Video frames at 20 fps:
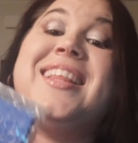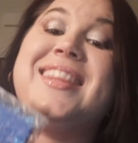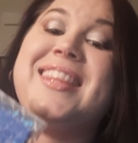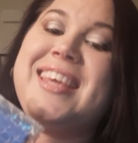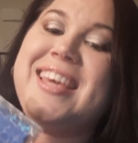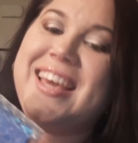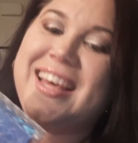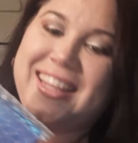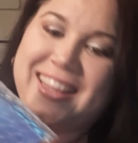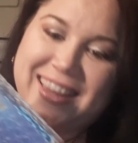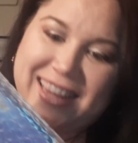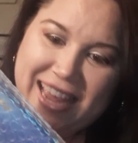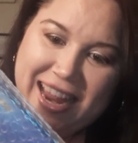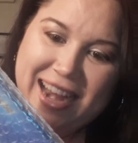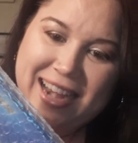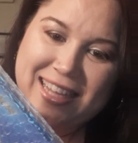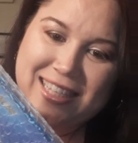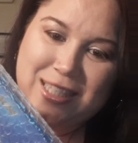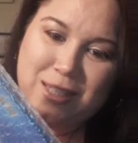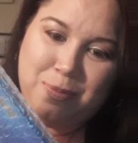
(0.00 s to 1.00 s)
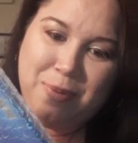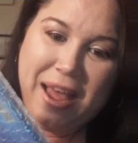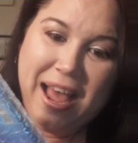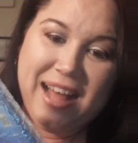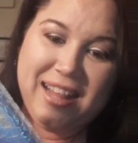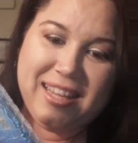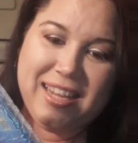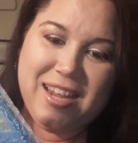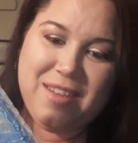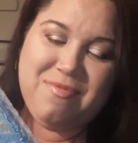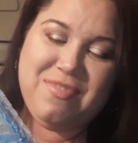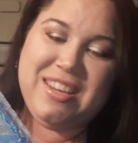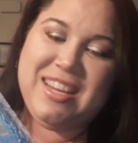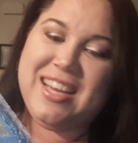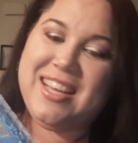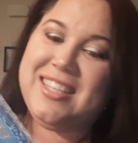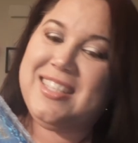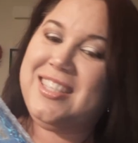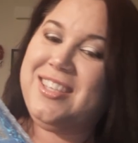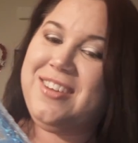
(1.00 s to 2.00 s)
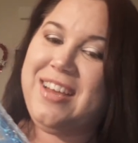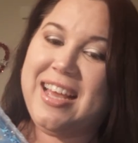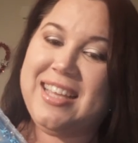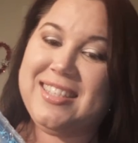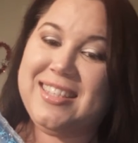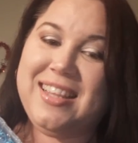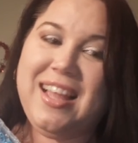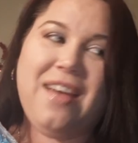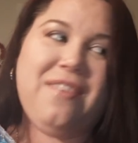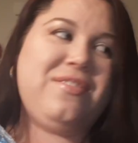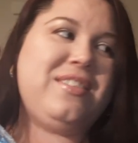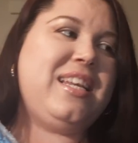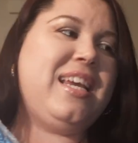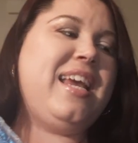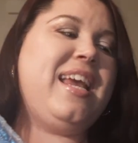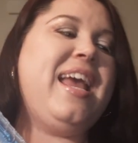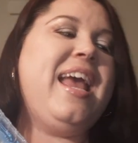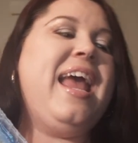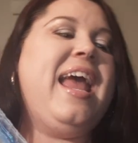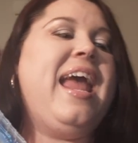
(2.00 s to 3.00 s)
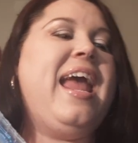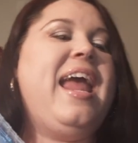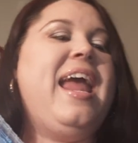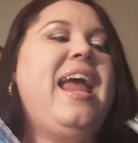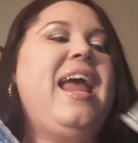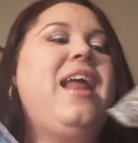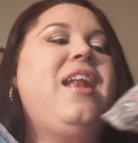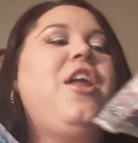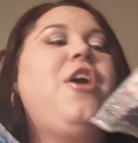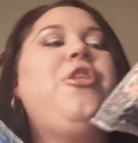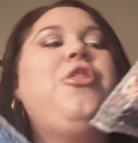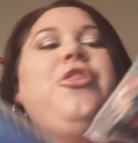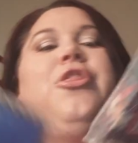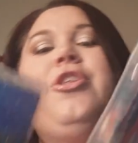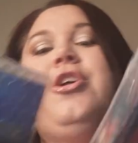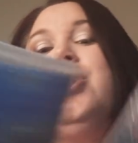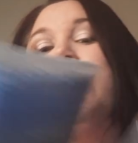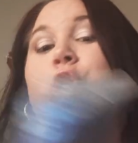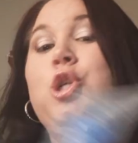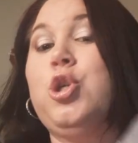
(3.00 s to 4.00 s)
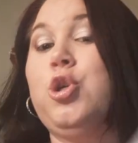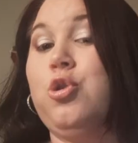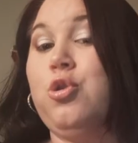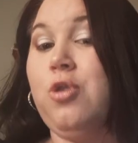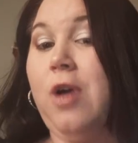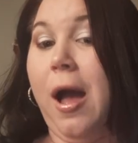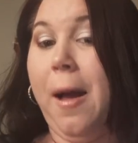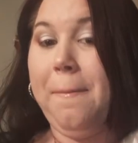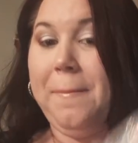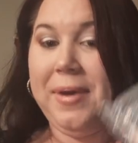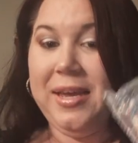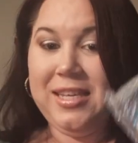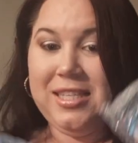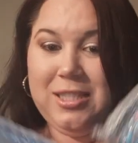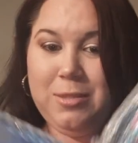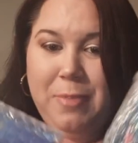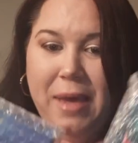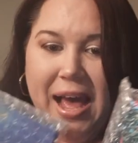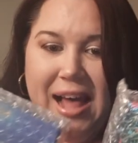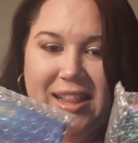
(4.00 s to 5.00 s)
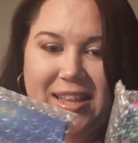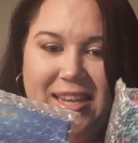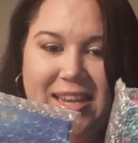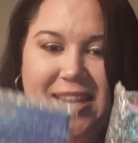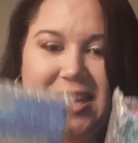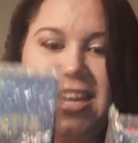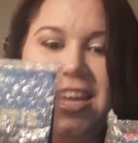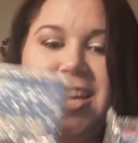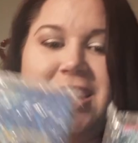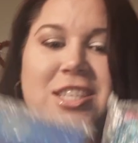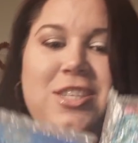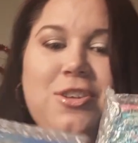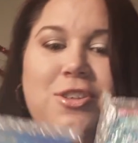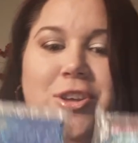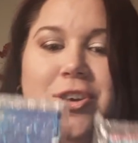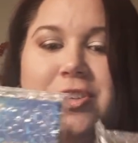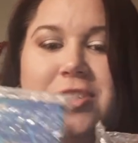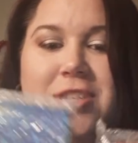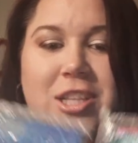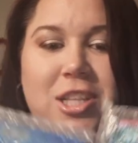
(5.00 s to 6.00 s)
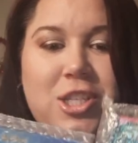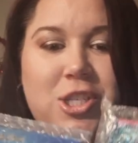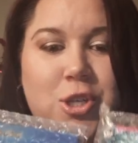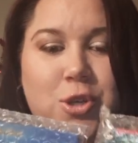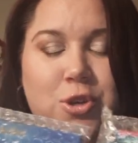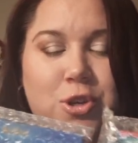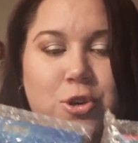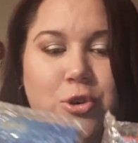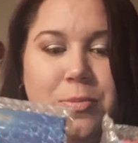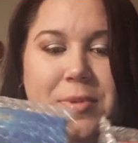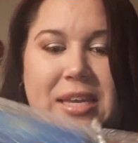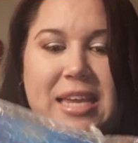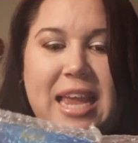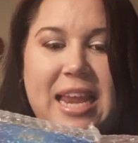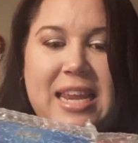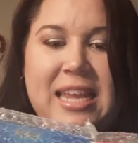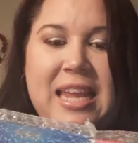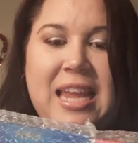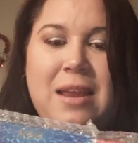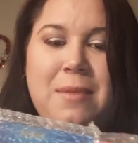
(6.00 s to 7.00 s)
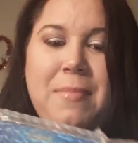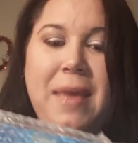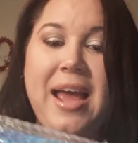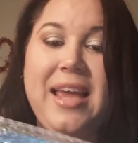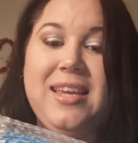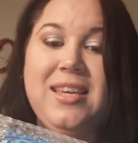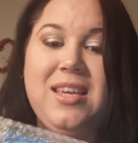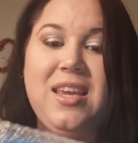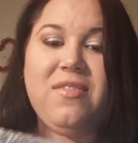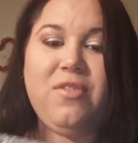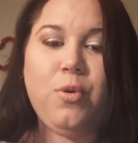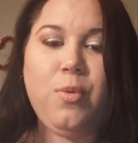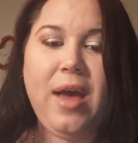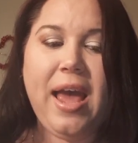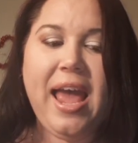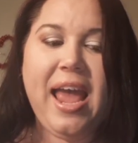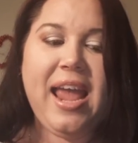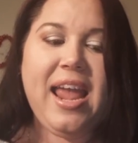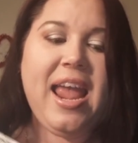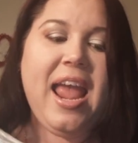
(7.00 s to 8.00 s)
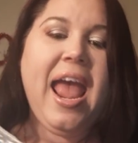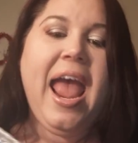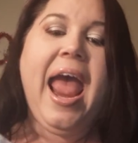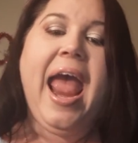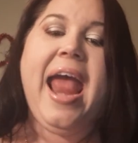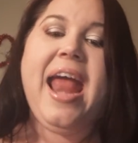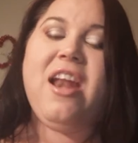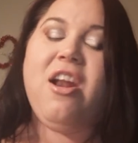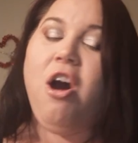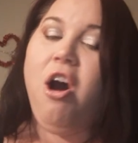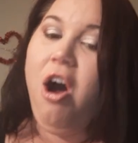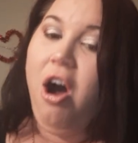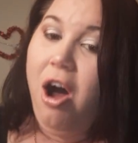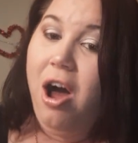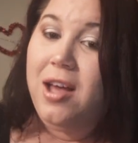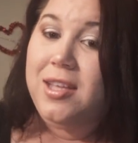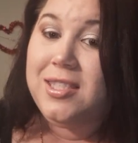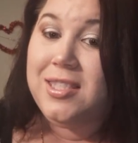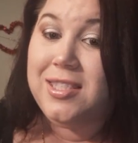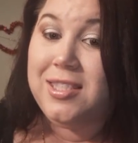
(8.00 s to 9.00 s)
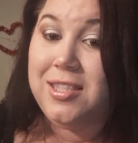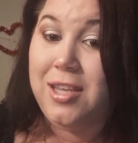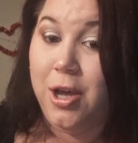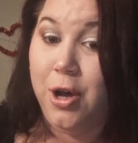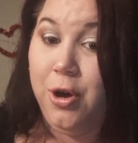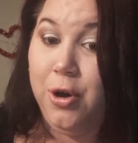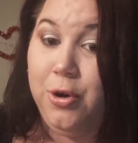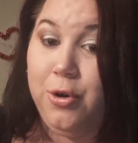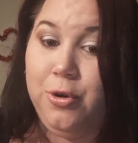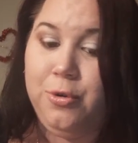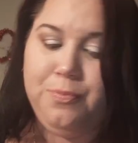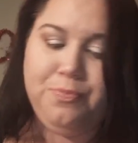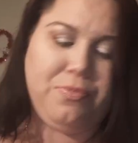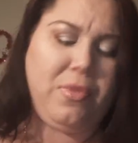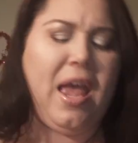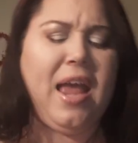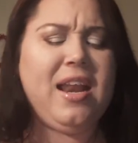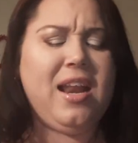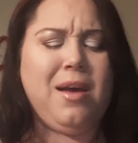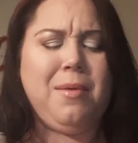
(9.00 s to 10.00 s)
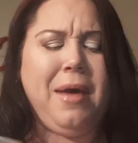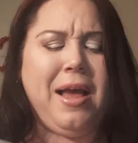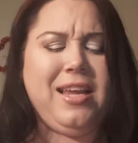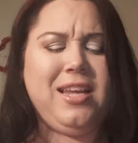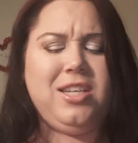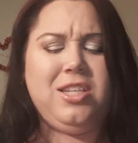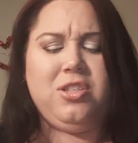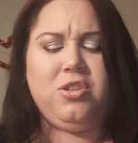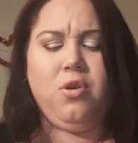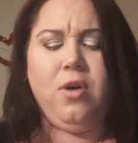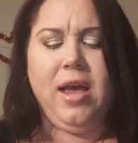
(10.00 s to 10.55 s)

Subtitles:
the Atlantis palette, because you guys loved it, and the Tropics palette. So those are the two you'll be getting in my giveaway. And also, and I can just go